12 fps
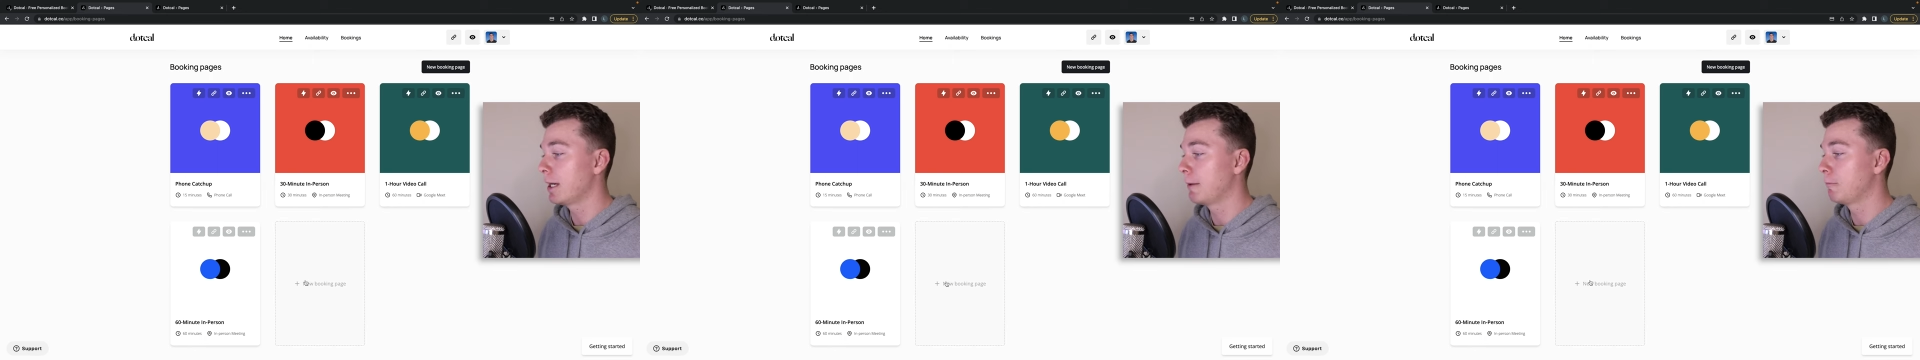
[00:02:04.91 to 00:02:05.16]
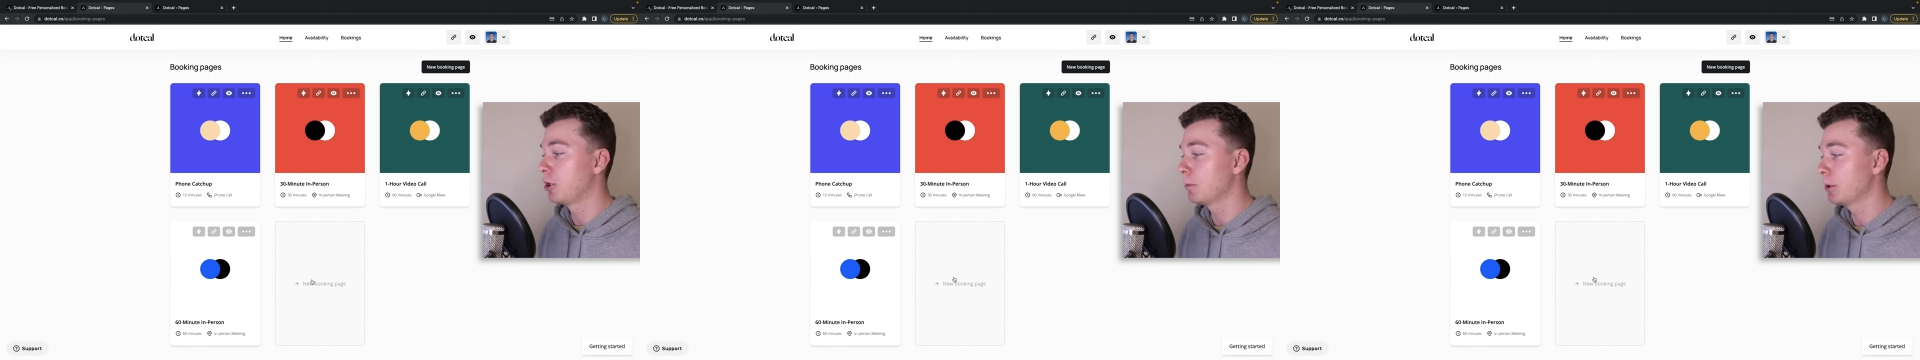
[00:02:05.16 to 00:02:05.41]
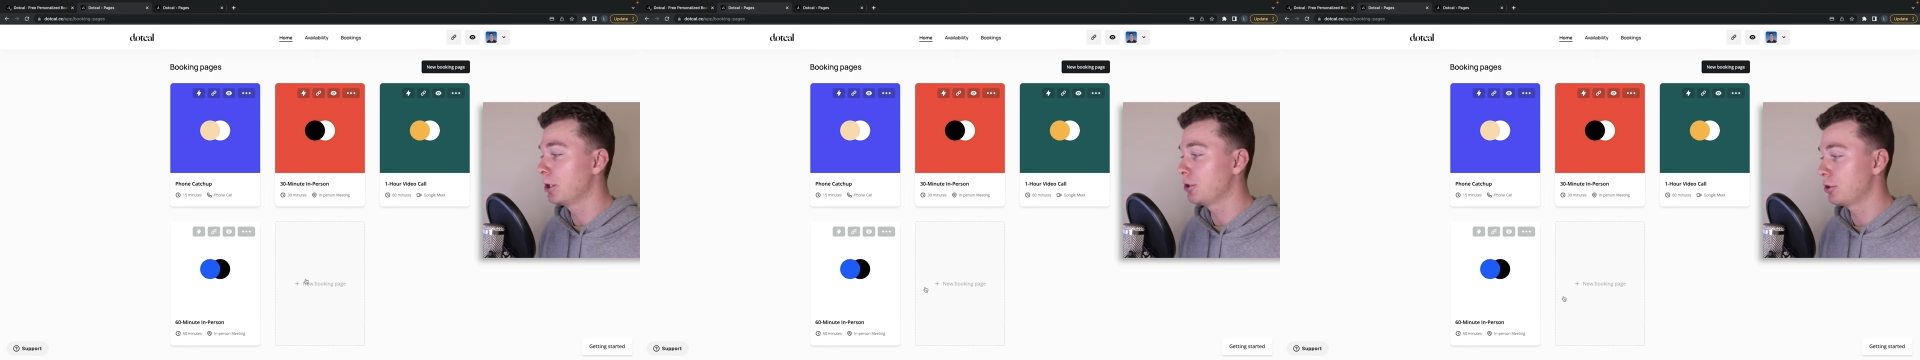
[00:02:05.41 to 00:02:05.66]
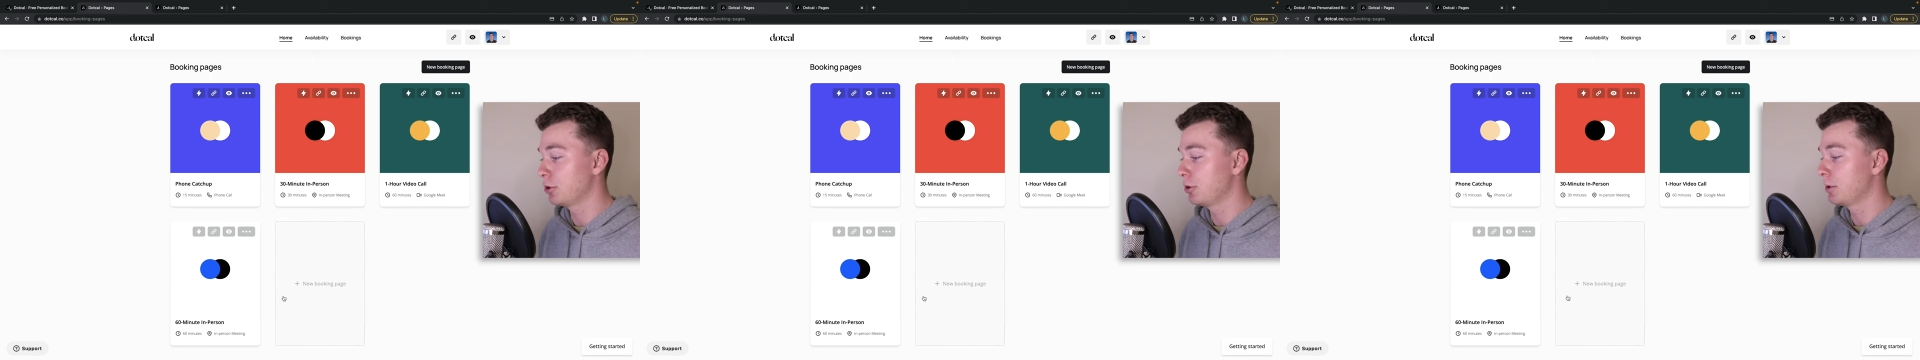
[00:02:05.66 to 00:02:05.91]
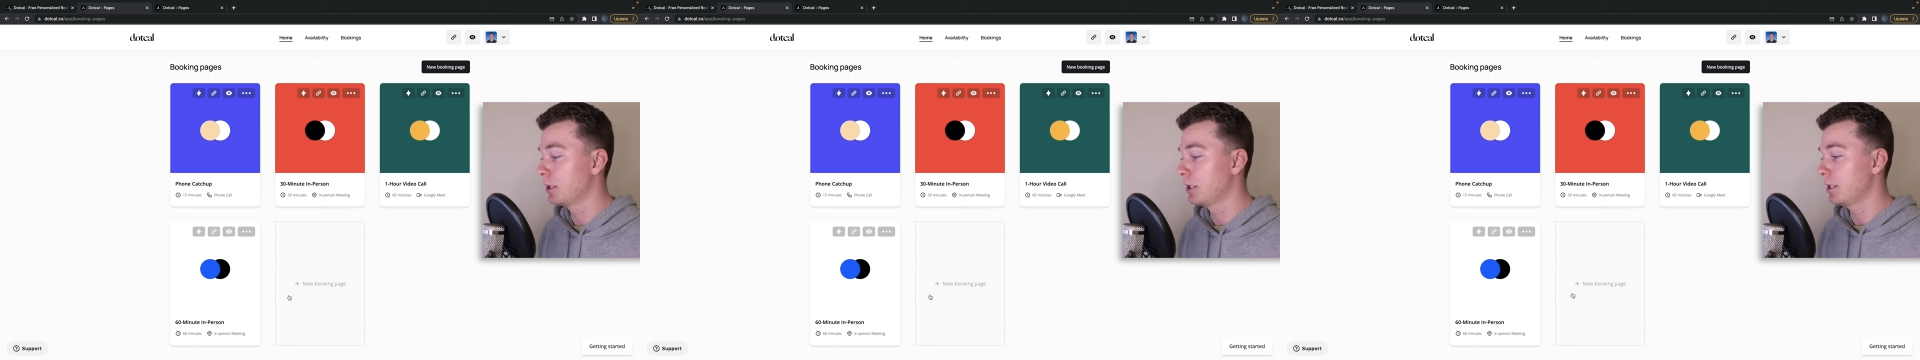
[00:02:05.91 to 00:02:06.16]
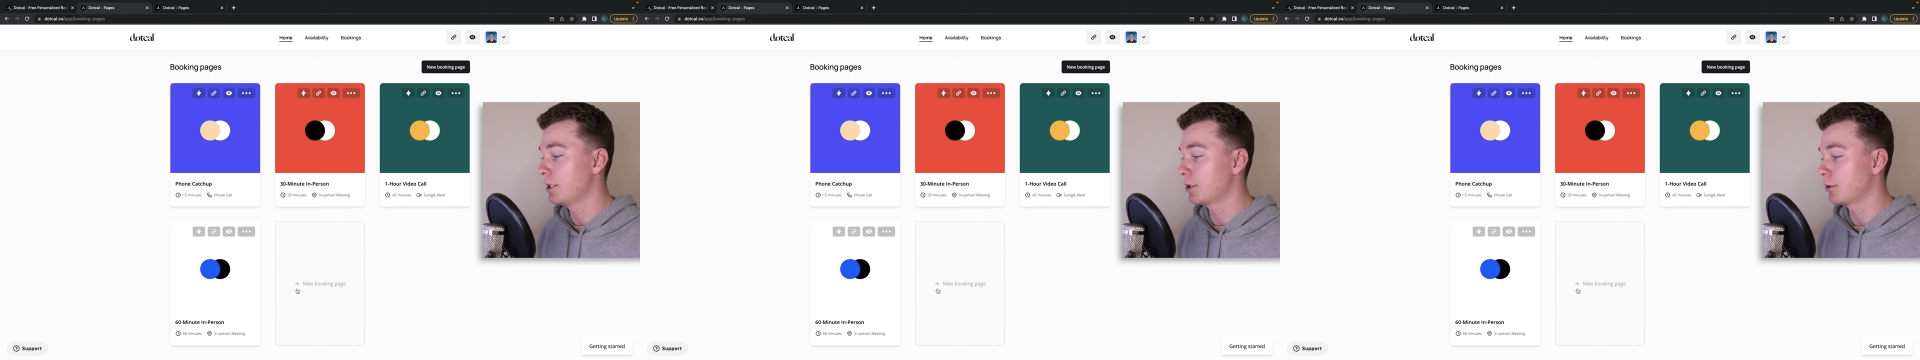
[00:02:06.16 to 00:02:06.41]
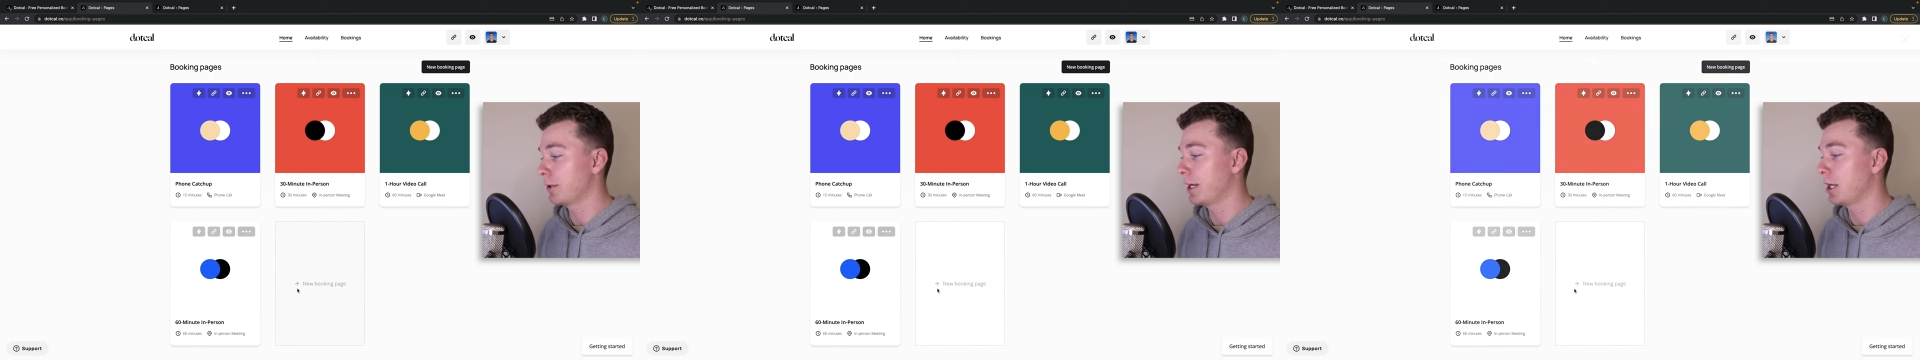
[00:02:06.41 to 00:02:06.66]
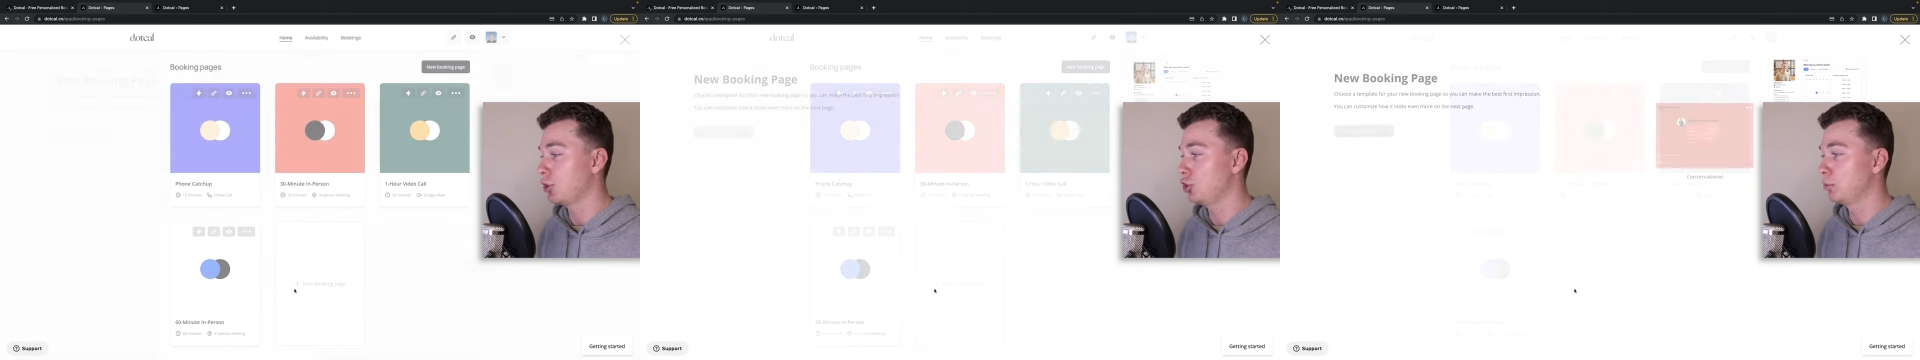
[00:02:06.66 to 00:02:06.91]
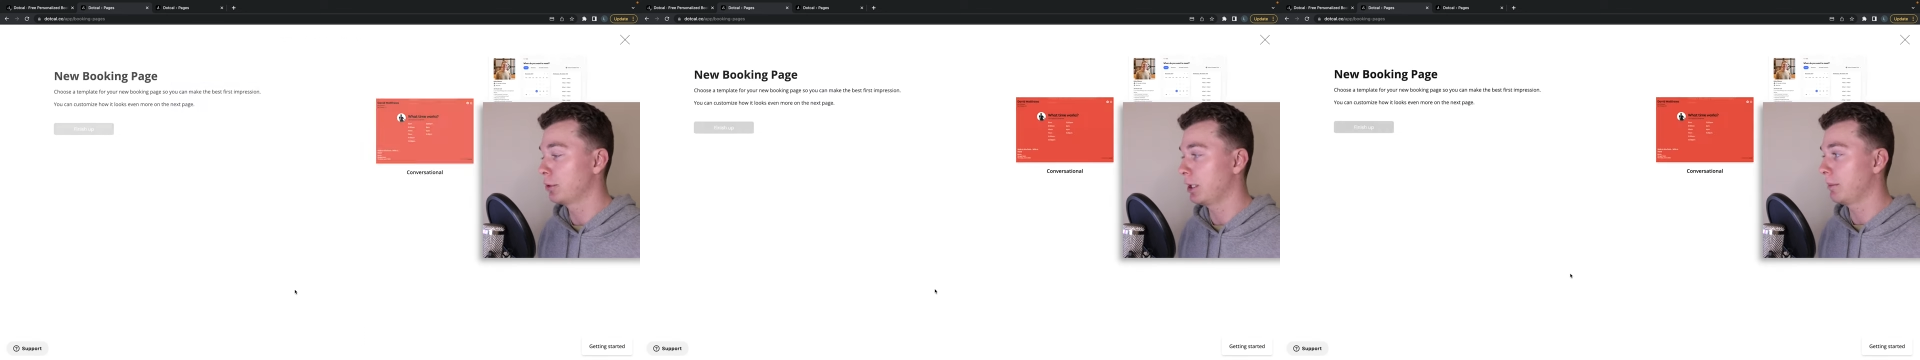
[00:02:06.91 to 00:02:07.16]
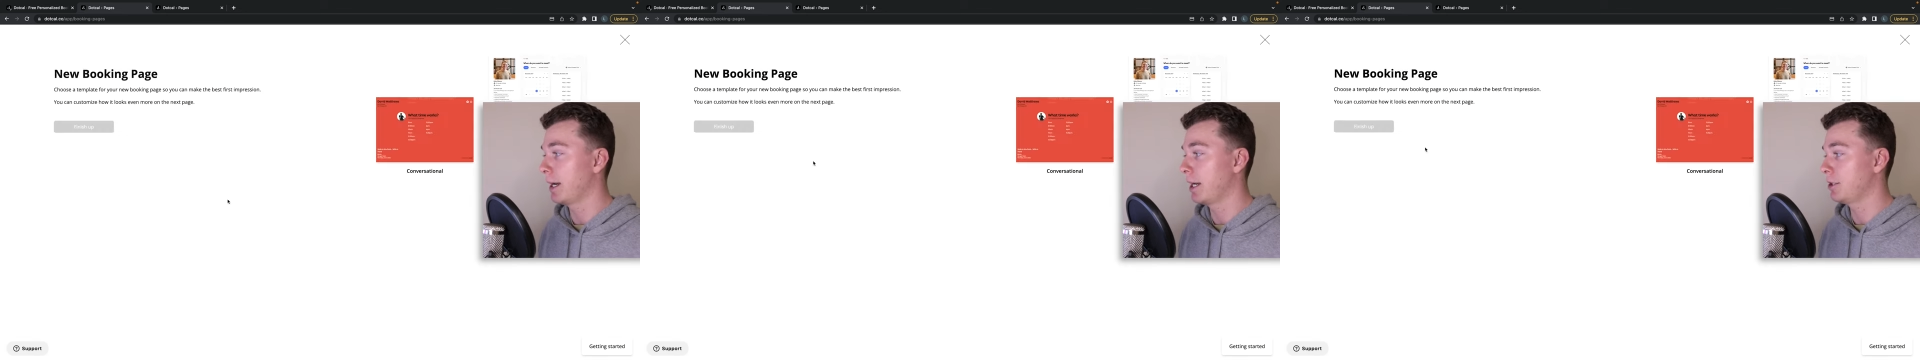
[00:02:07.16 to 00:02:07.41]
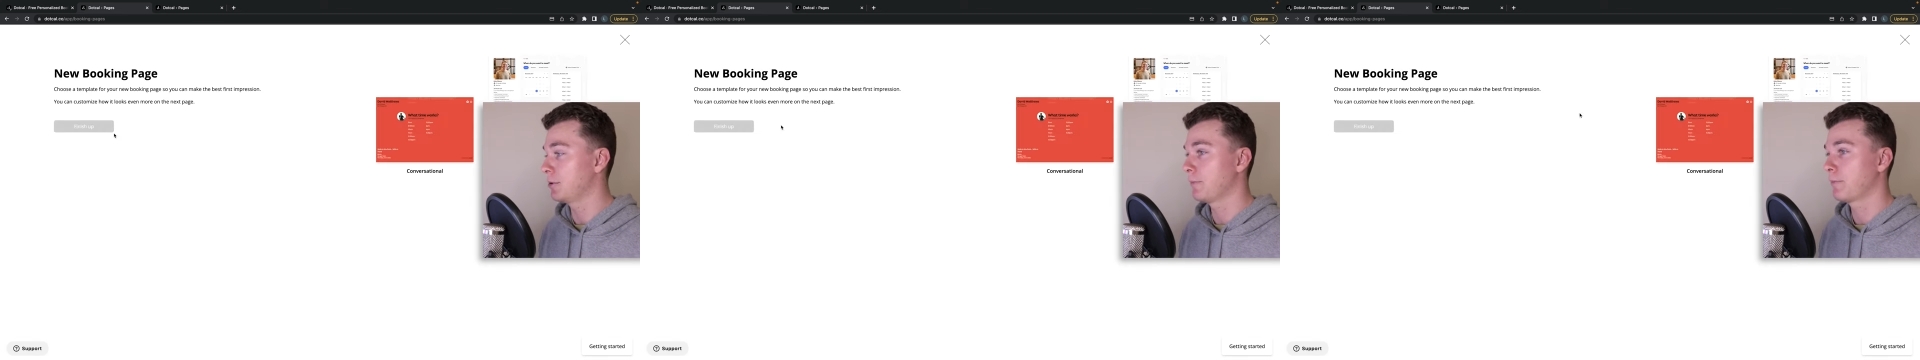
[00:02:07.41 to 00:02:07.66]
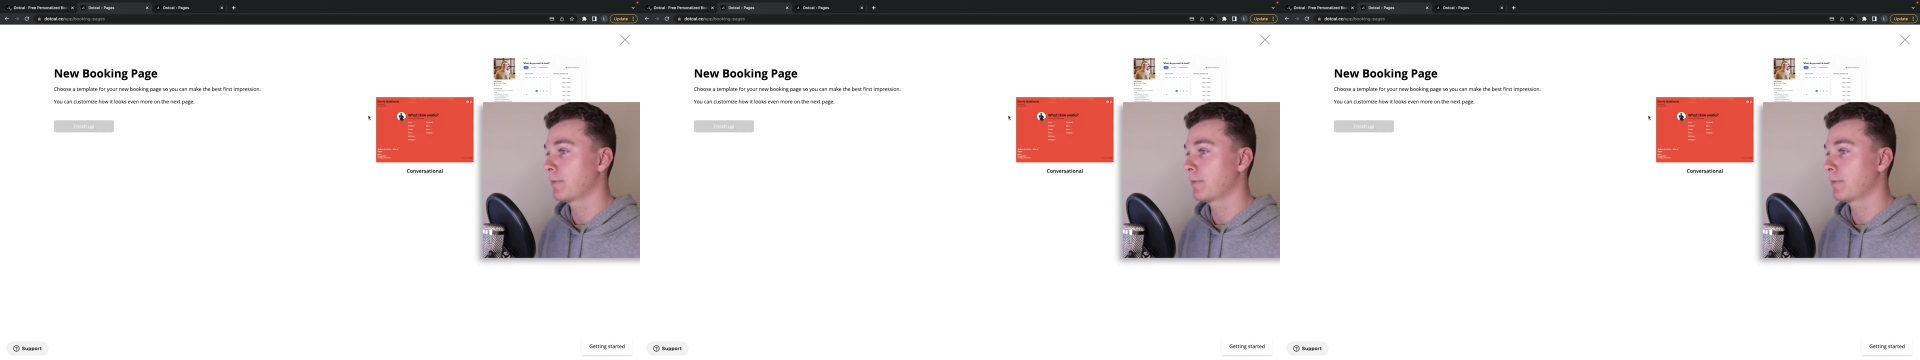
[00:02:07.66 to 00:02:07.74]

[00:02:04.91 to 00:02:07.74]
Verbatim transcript: And what I'm gonna do is create a new booking page.